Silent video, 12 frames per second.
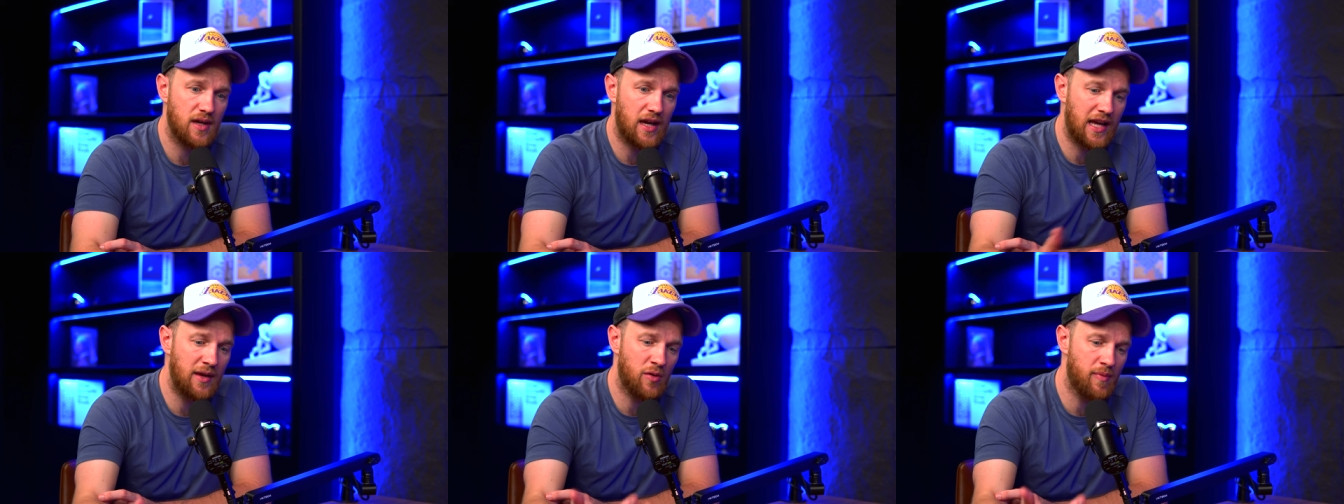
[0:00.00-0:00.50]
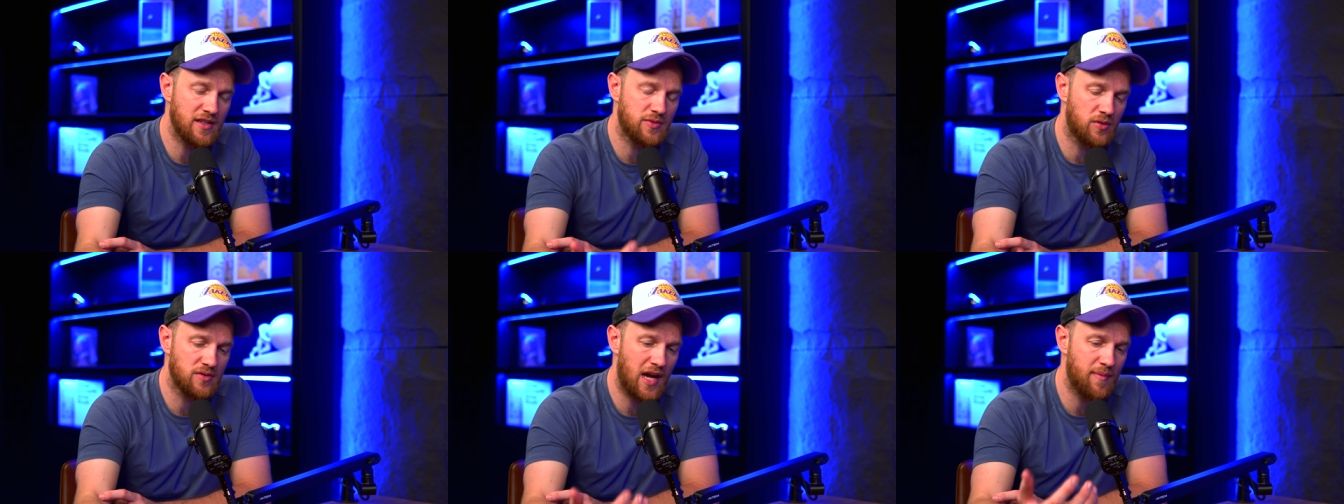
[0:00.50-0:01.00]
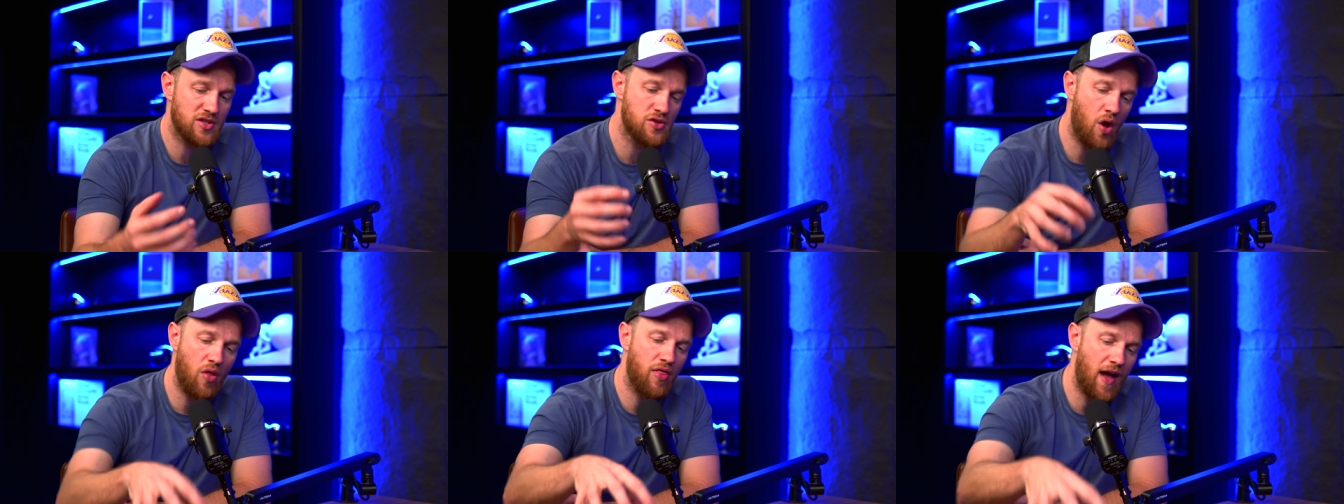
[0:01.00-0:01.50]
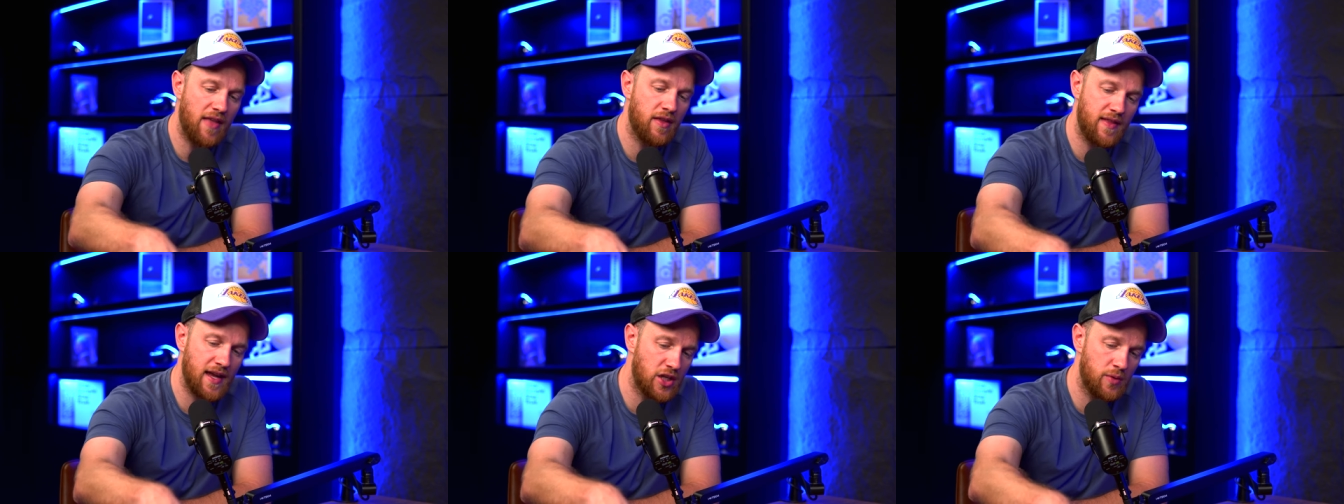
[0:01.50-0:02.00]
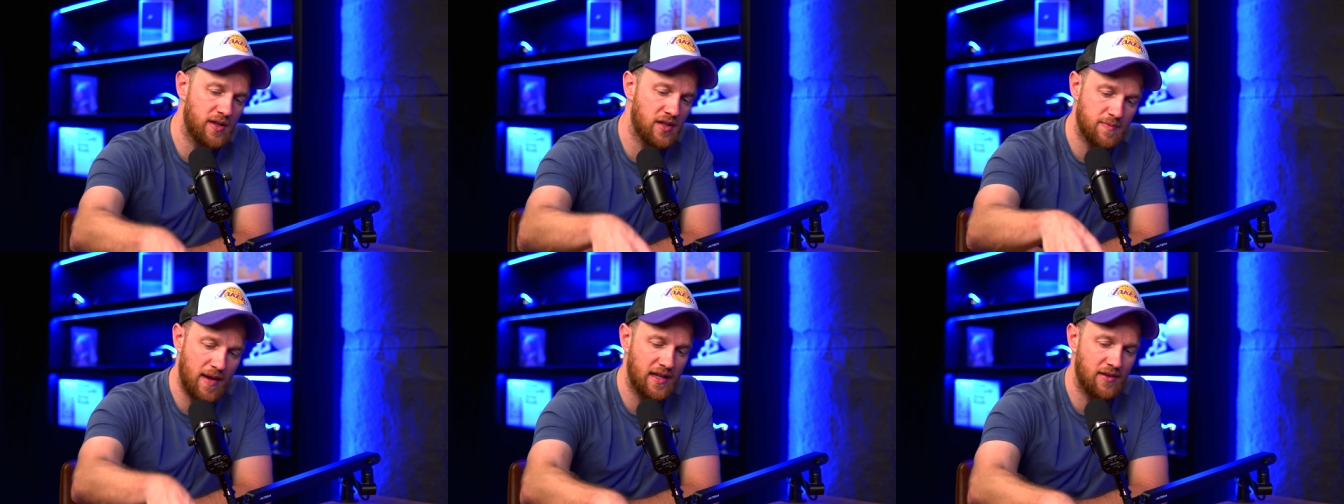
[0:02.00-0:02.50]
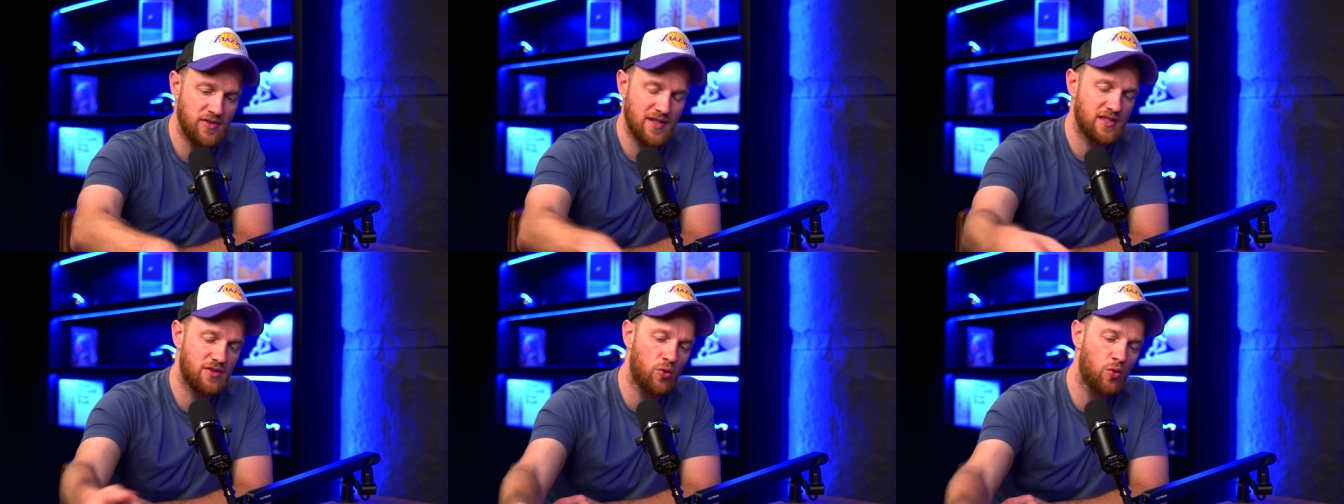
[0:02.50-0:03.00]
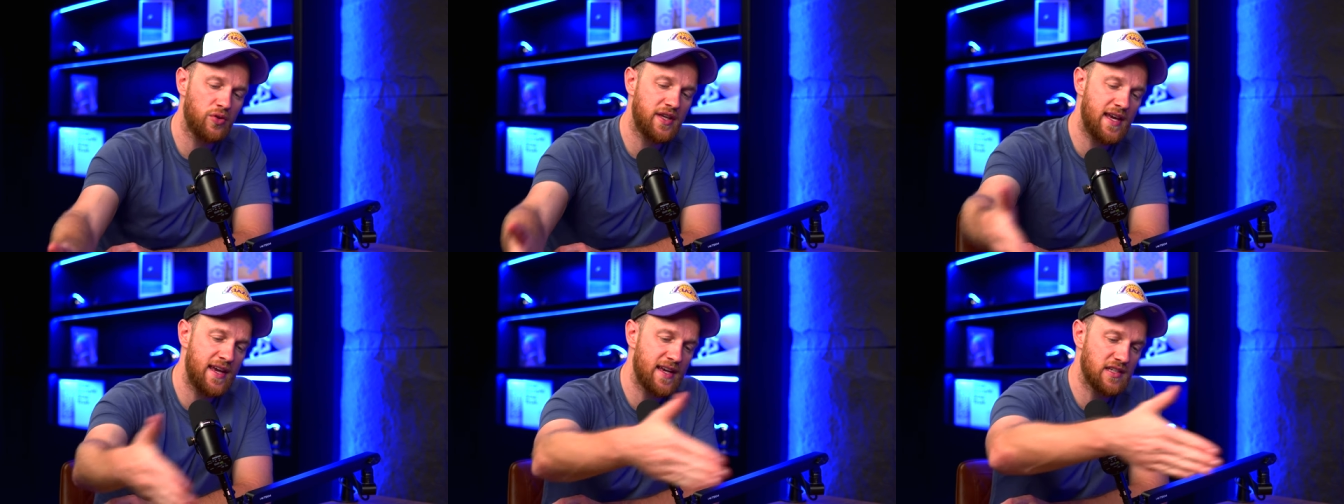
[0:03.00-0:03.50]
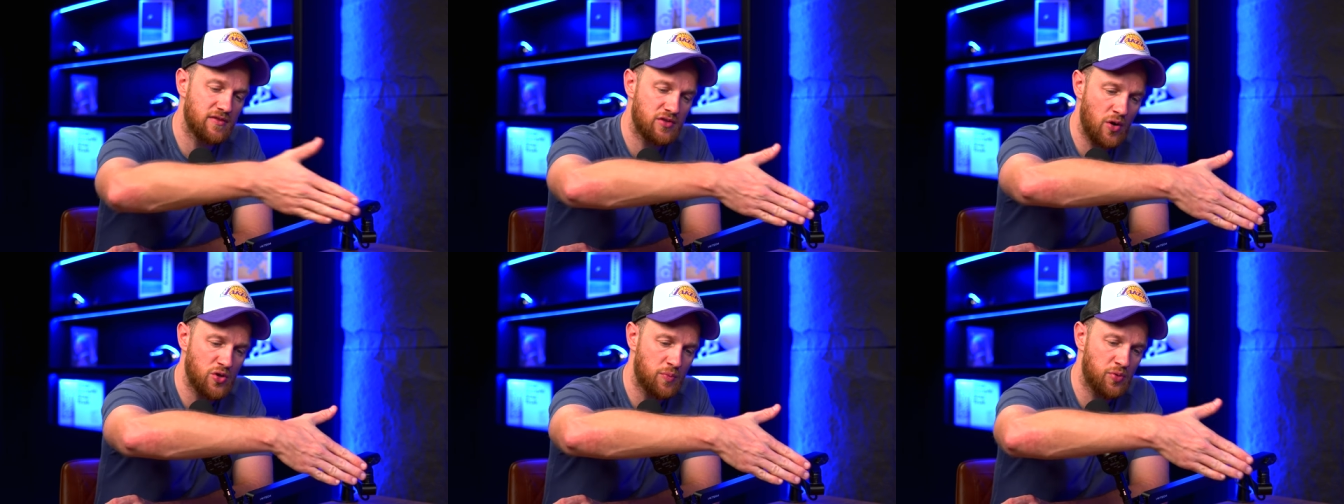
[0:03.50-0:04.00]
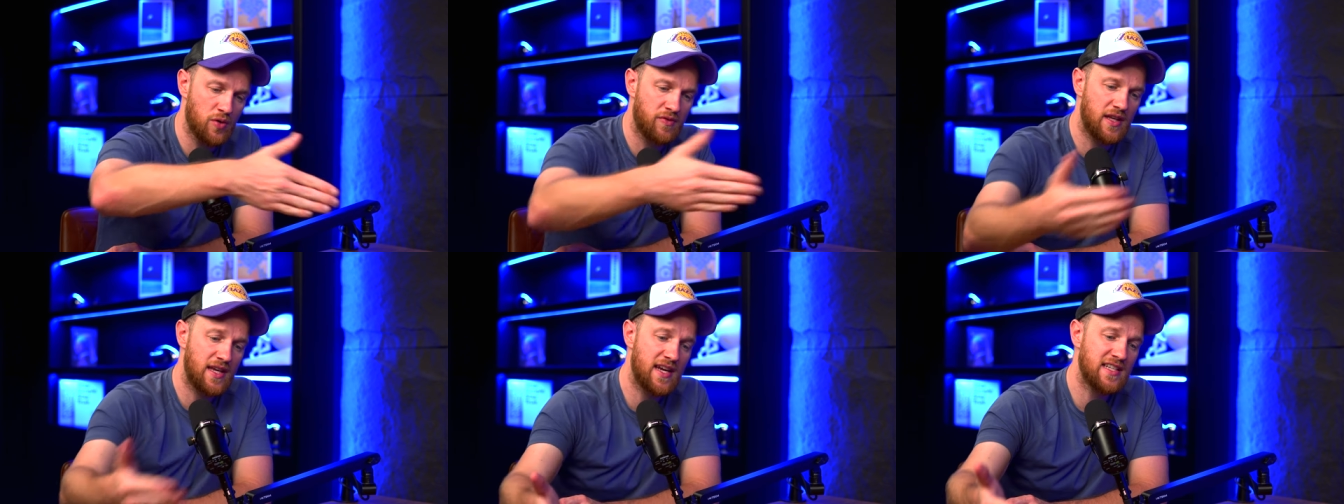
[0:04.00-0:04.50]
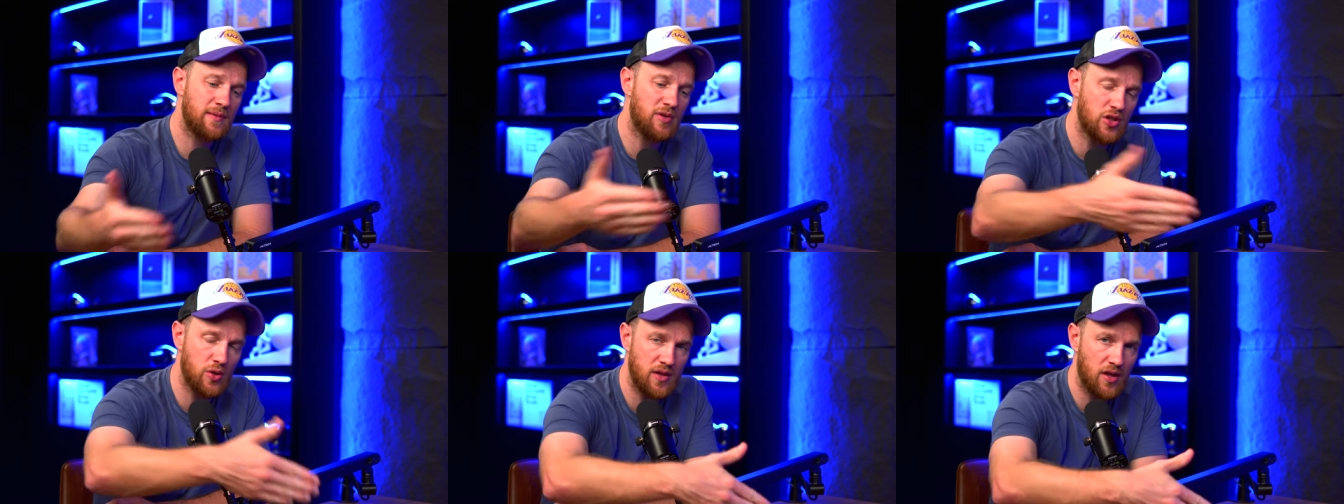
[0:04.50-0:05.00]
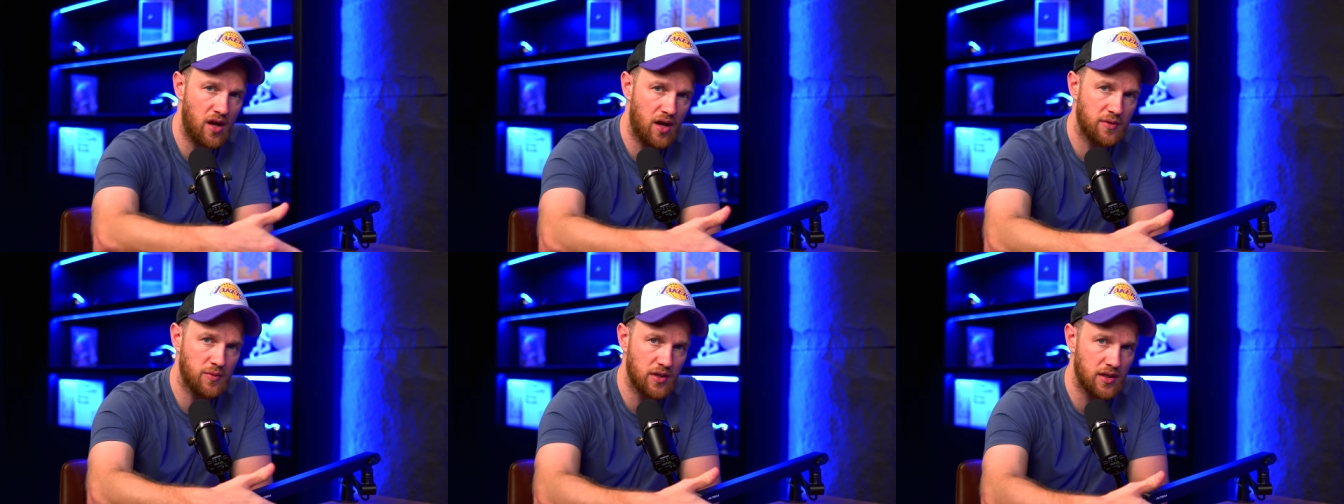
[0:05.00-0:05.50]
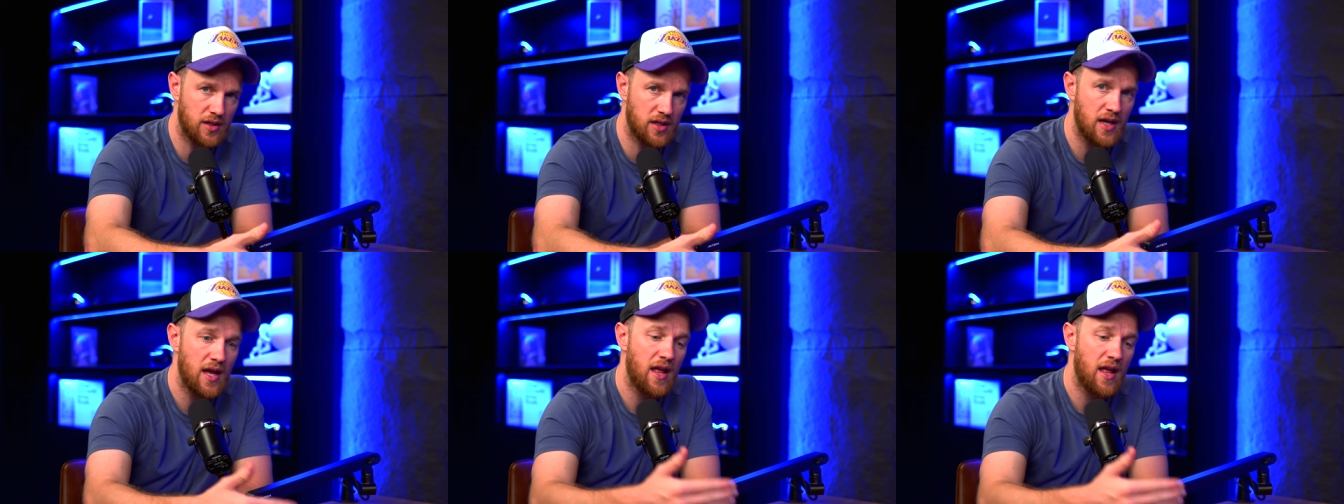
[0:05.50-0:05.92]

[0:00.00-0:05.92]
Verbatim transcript: I keep coming back to it all the time. It's not that that they're doing that's making a difference. It's all the years of social yeah. proof and the years they've been doing the hard work.